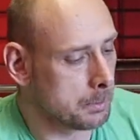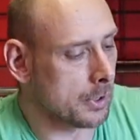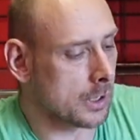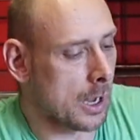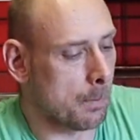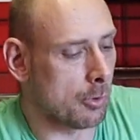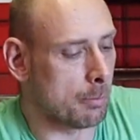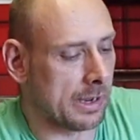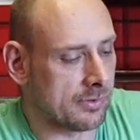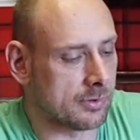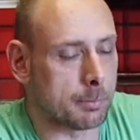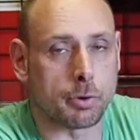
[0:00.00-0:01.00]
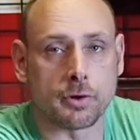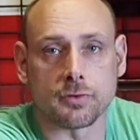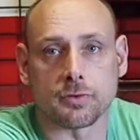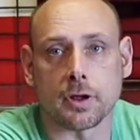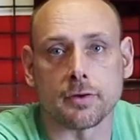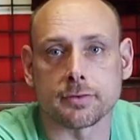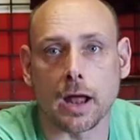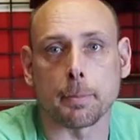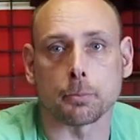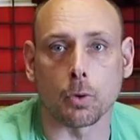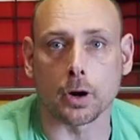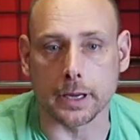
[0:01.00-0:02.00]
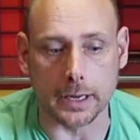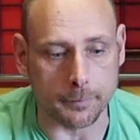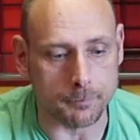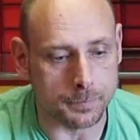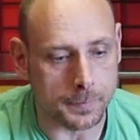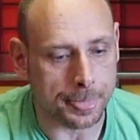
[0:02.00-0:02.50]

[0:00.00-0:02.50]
But a couple of my zippers and stuff stopped working.